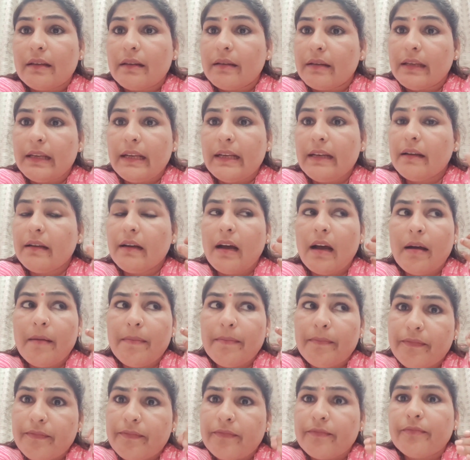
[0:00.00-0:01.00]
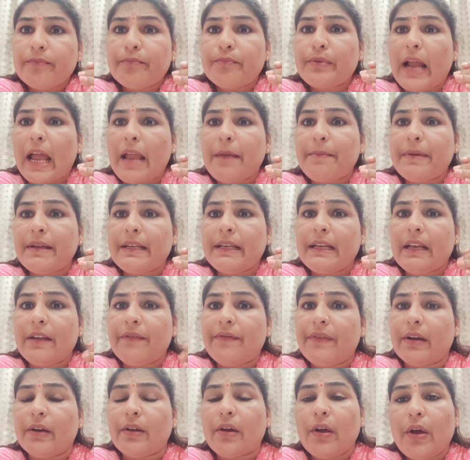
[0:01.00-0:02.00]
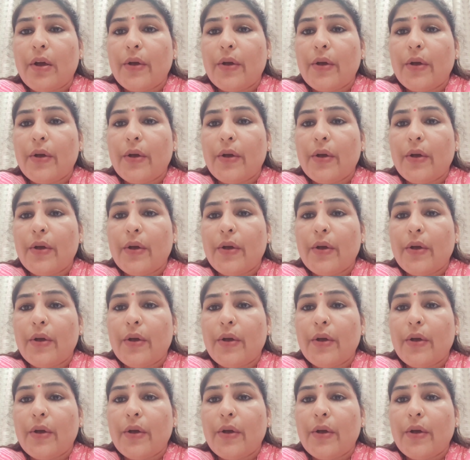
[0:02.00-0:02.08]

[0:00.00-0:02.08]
in a primary level.